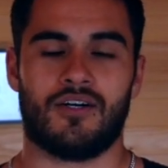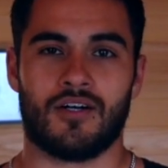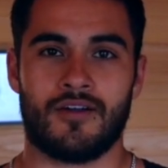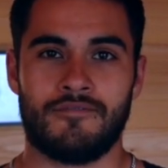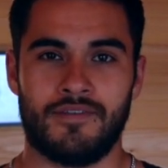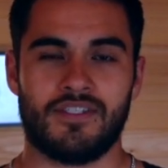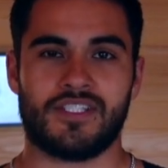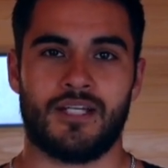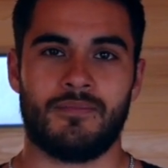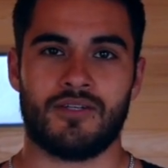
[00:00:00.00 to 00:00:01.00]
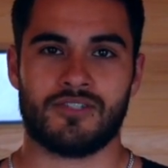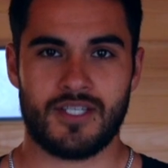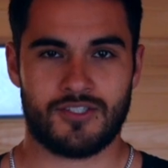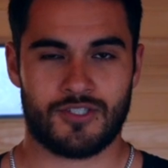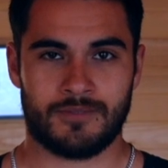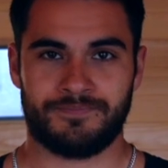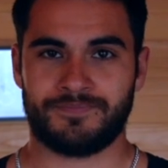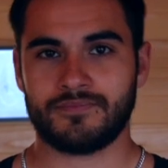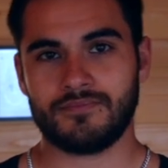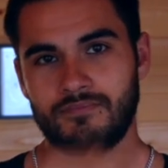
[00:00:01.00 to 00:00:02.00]
are 50 centimeters each
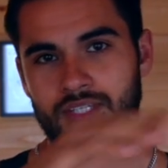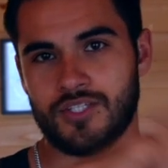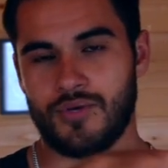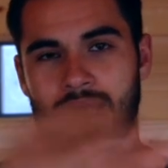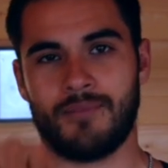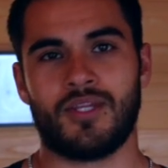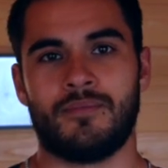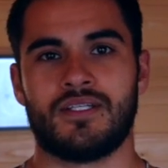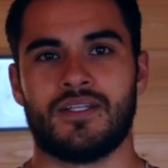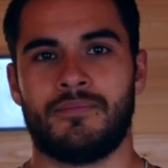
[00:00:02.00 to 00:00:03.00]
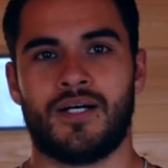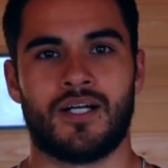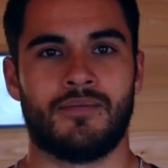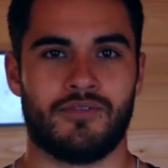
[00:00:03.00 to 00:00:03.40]
and you hammer them into the bottom.